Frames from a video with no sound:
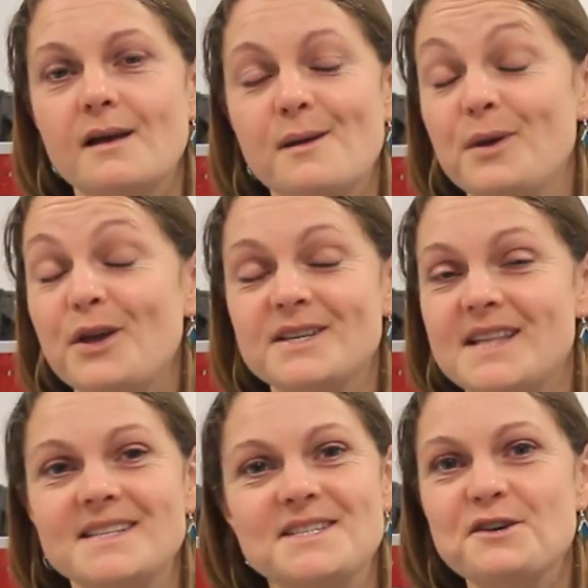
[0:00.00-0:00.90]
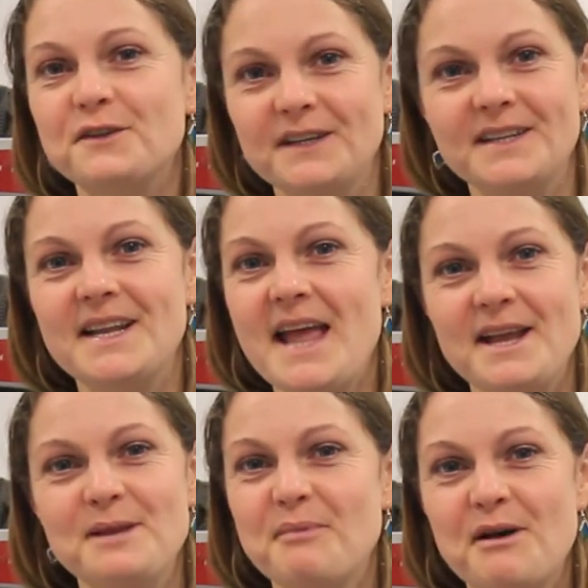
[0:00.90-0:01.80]
because that's nothing that
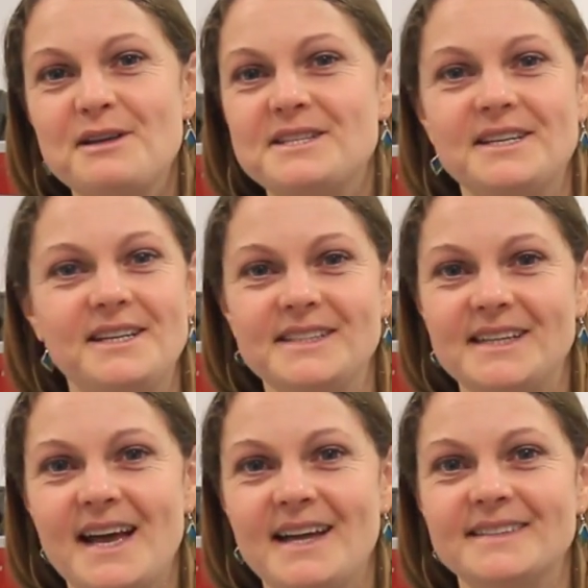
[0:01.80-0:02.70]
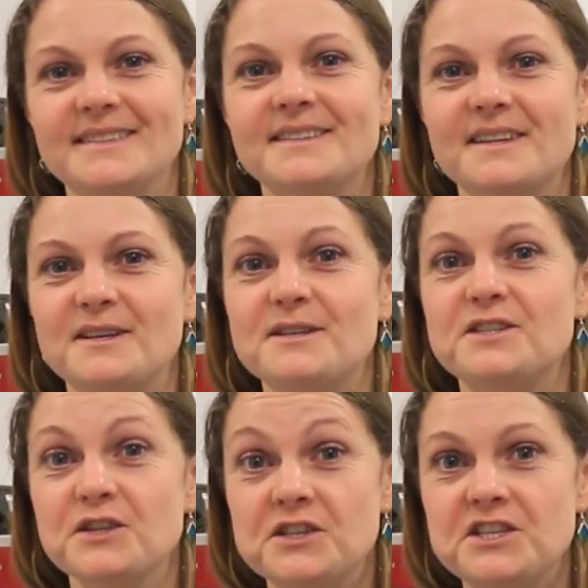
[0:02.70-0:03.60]
any person can
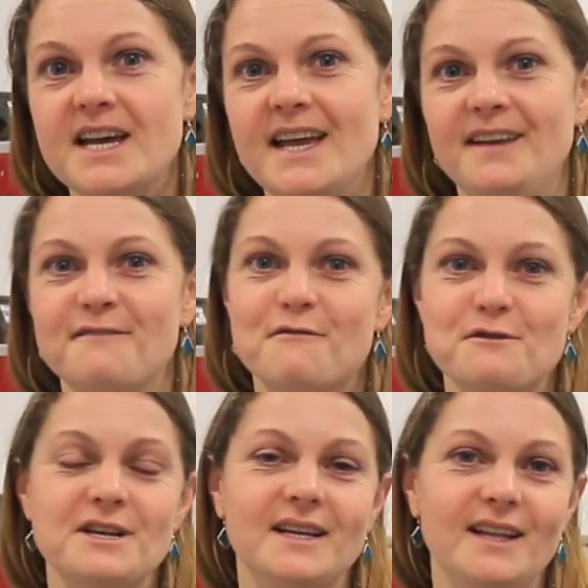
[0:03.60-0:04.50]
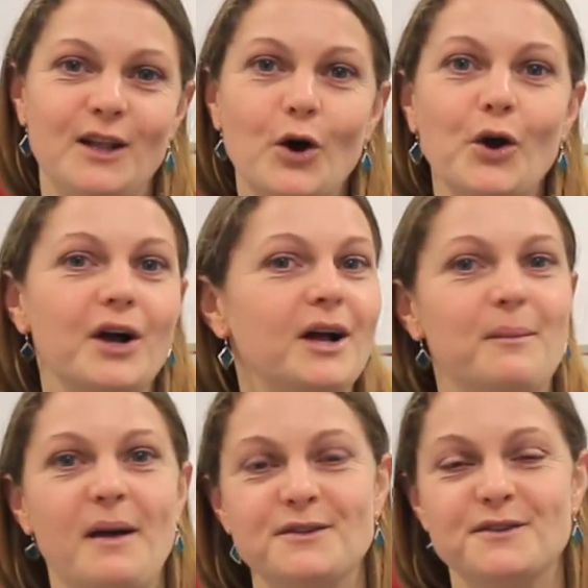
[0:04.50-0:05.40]
sustain for a longer
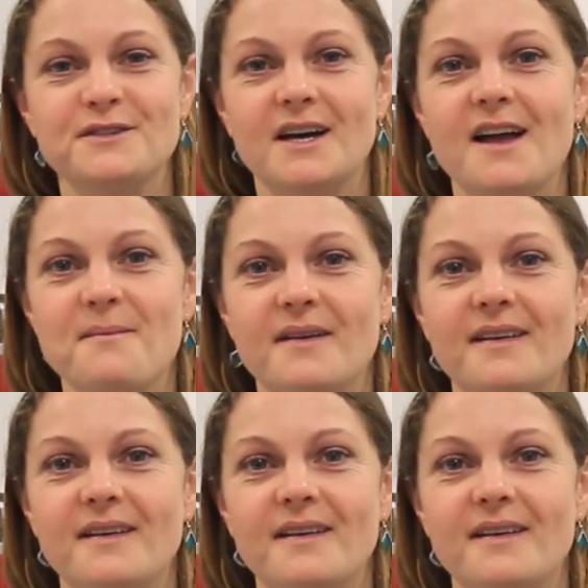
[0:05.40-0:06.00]
amount of time.